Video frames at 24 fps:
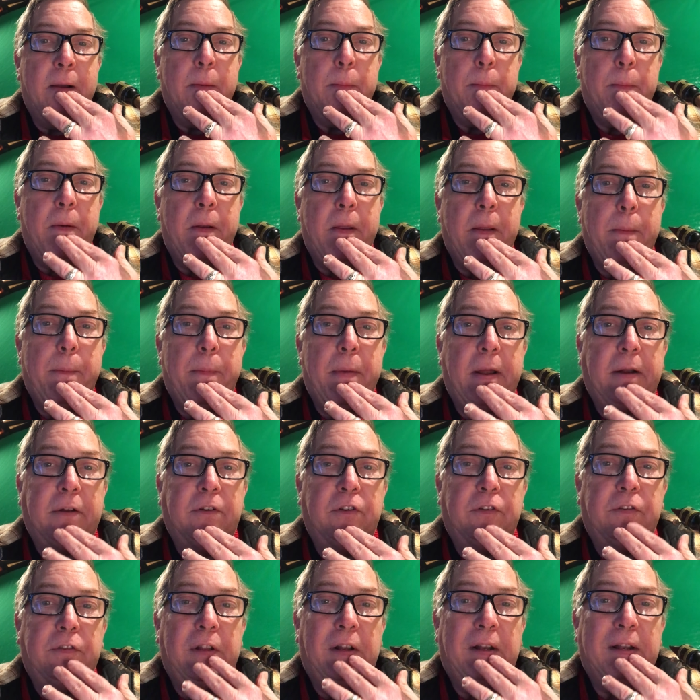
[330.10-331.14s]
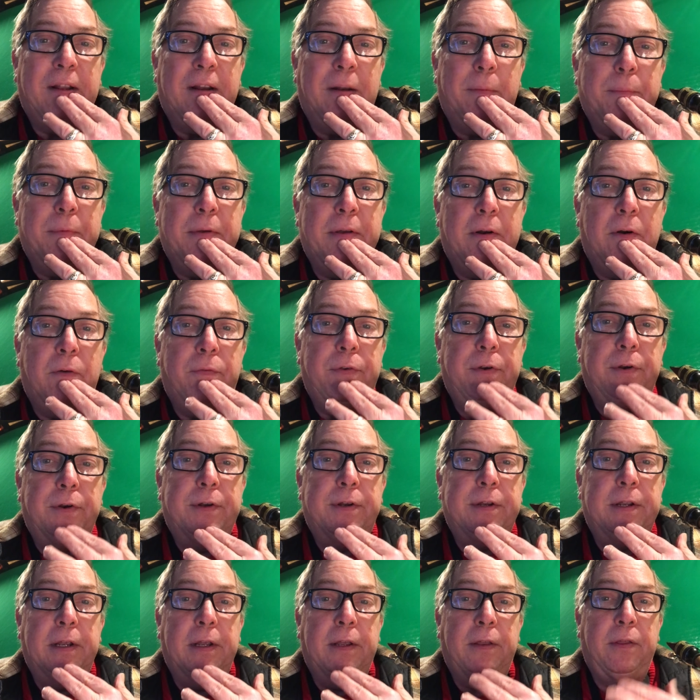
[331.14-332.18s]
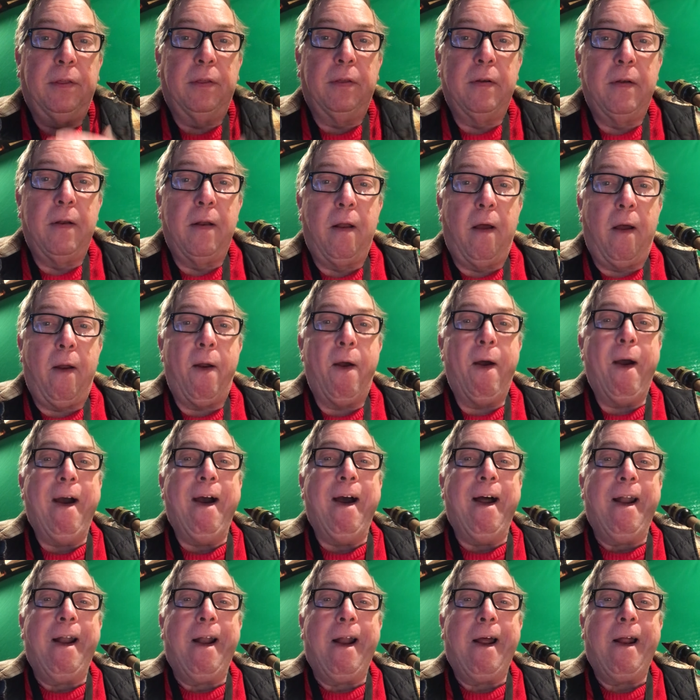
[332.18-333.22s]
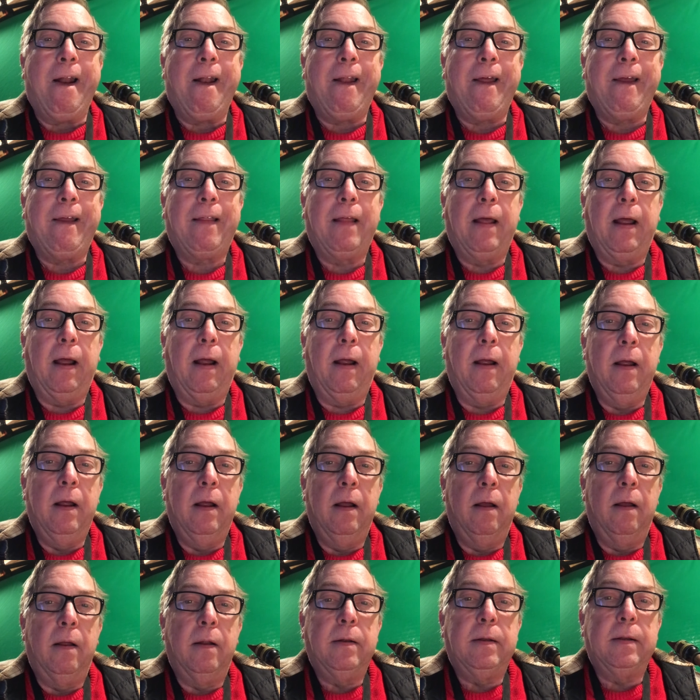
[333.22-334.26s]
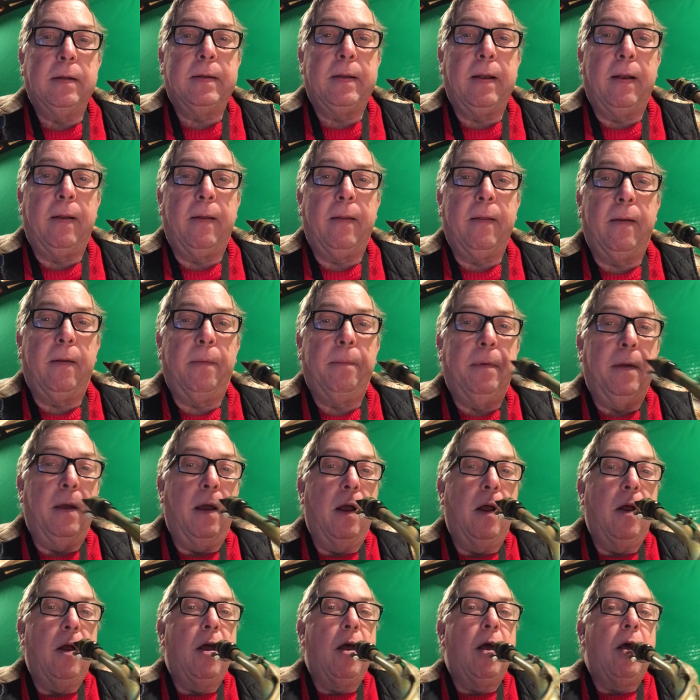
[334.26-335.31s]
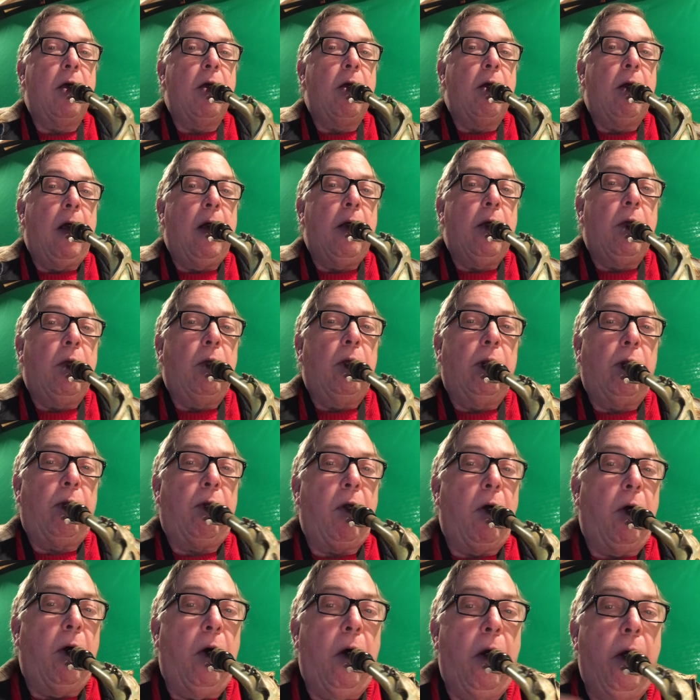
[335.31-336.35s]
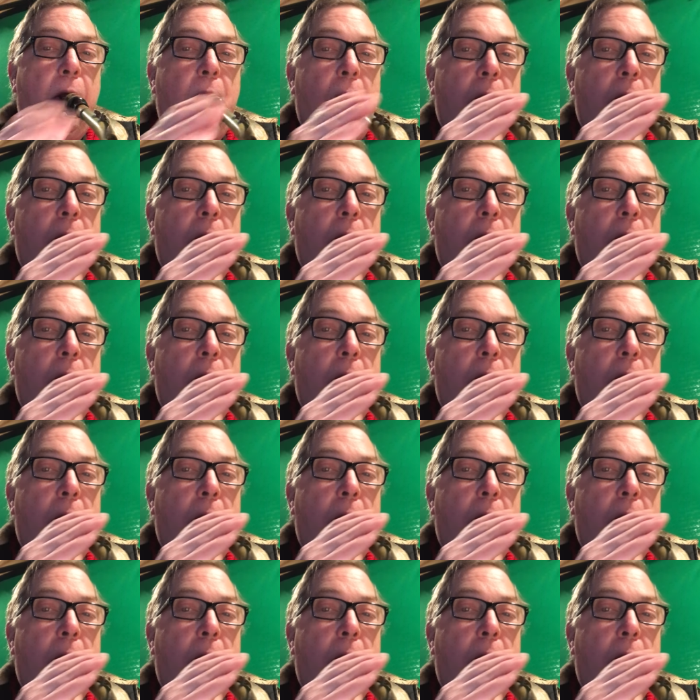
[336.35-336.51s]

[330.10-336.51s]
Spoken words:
bring it back just a little bit over your teeth. Not like that, just a little bit. So